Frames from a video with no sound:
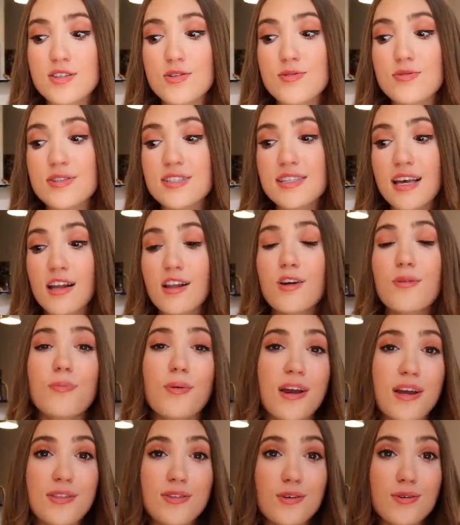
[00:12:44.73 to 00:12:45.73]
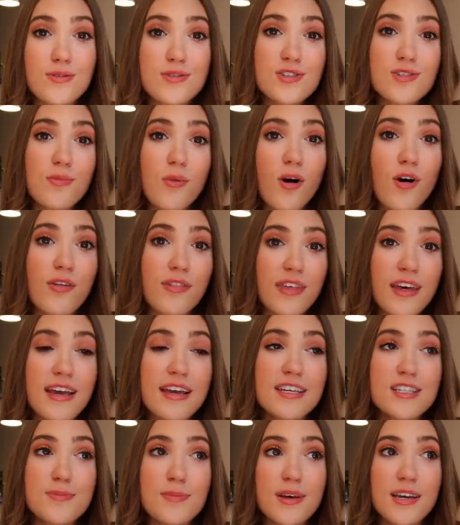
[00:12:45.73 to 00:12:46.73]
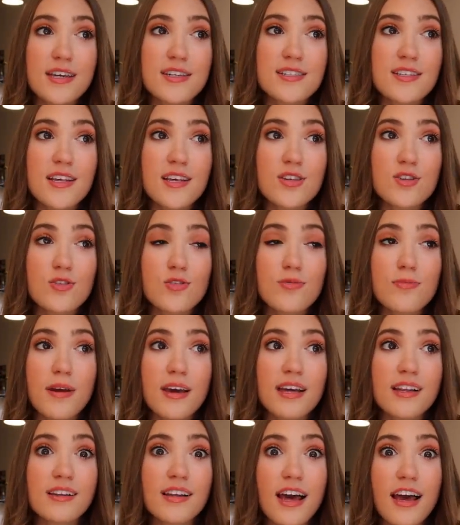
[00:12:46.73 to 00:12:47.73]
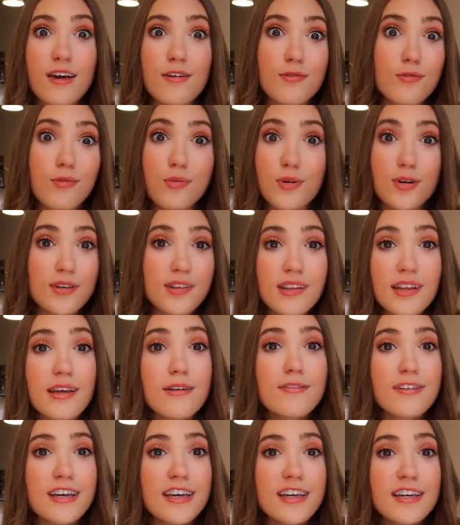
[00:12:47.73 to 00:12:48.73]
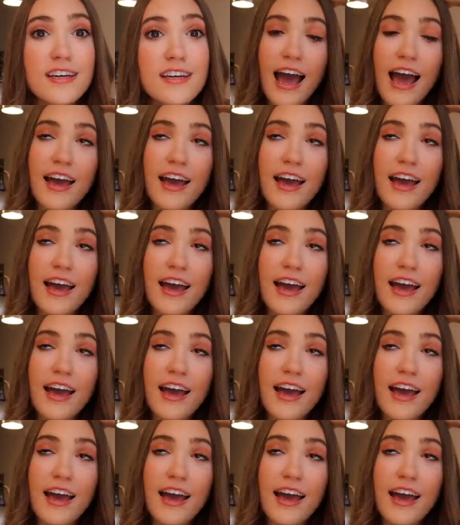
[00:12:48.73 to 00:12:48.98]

to celebrate those small things because they do make life worth living.